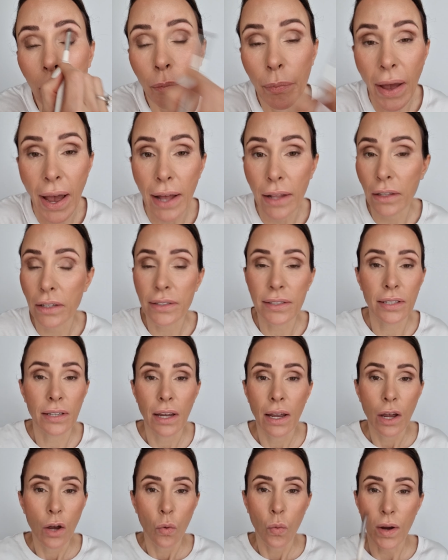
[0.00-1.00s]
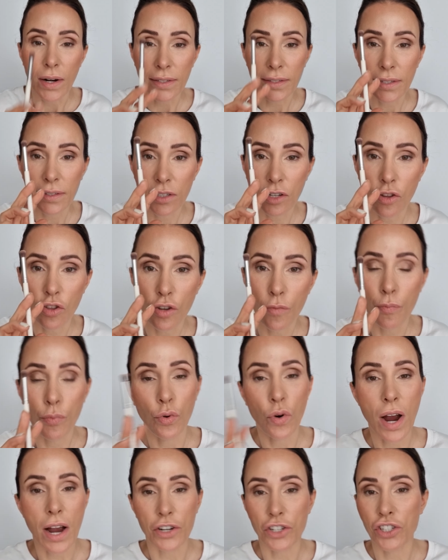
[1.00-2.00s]
palette. Once it's on the
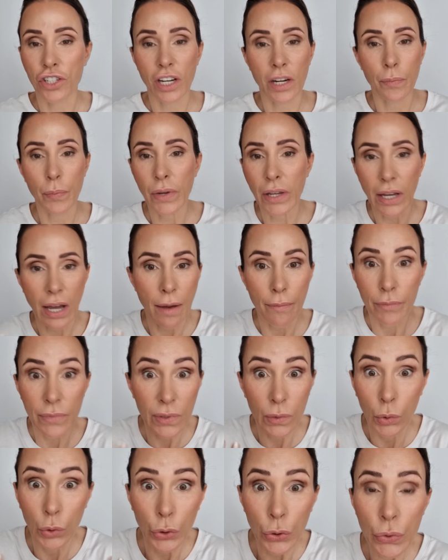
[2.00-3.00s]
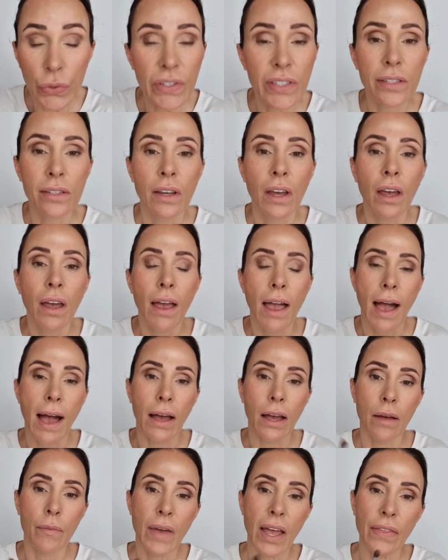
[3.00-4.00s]
brush, it becomes loose,
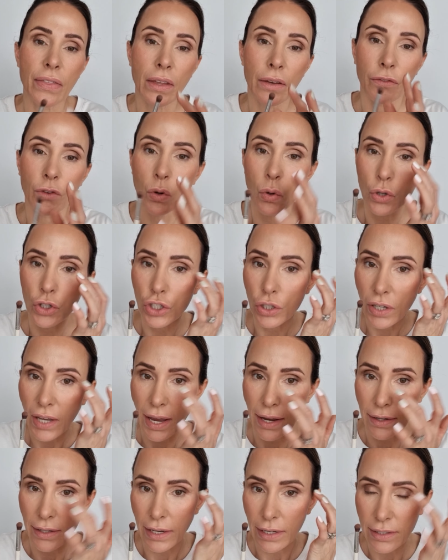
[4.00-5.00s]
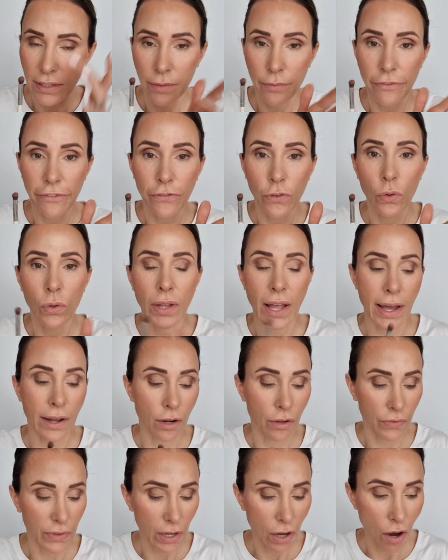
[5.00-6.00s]
and of course you can get some fallout
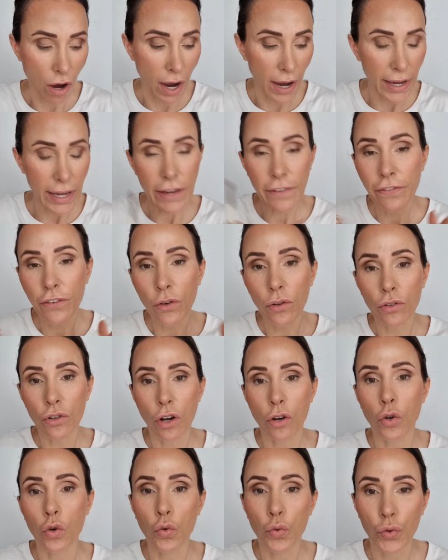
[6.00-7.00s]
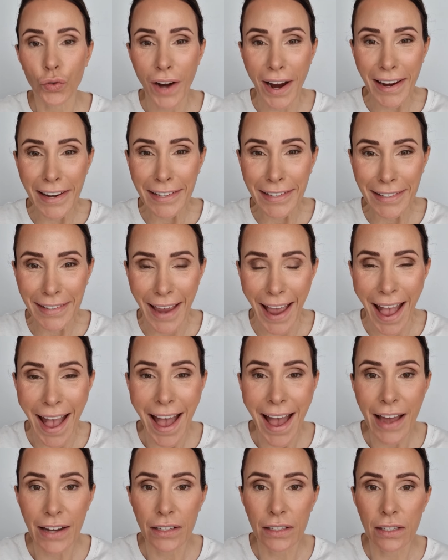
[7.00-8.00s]
on the eye. If you're not great
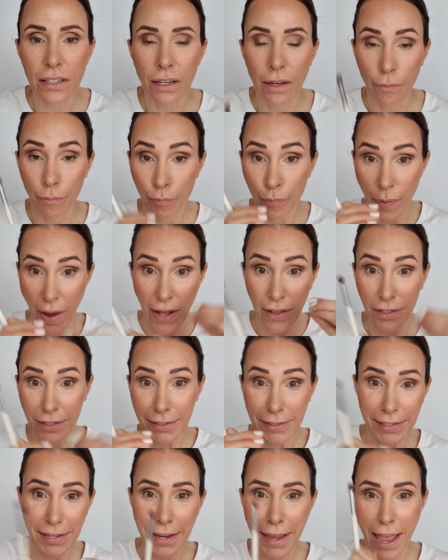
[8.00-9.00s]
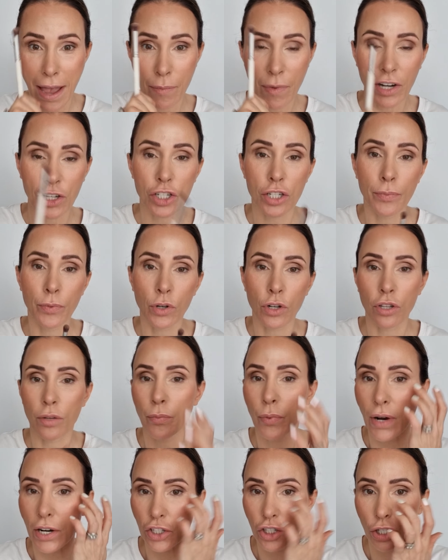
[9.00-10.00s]
at balancing how much to put on the
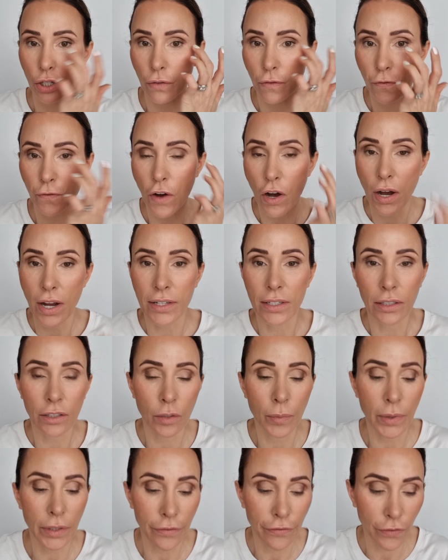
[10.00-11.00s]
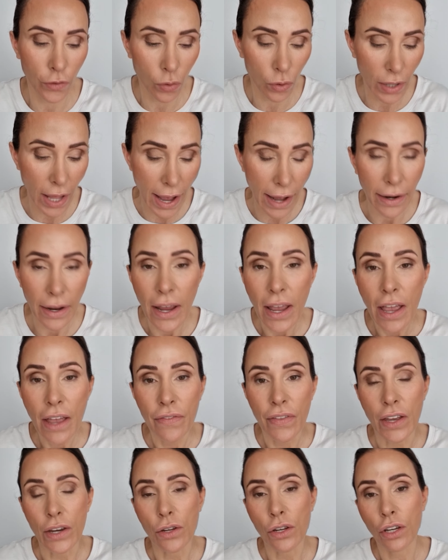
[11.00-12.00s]
brush and you find a little bit of fallout,
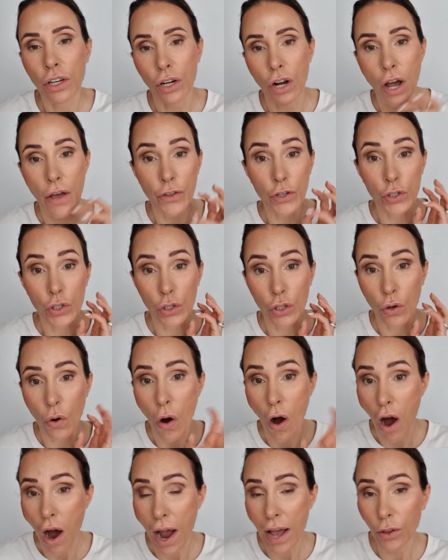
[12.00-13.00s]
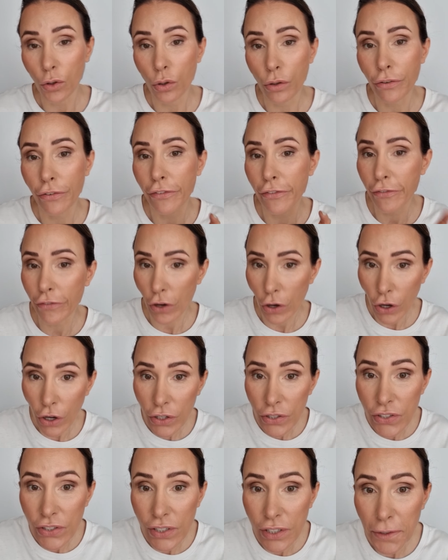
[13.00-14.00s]
then you could either do your eye look
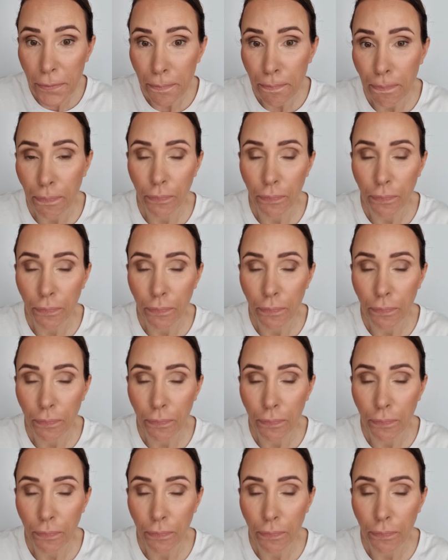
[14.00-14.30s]
first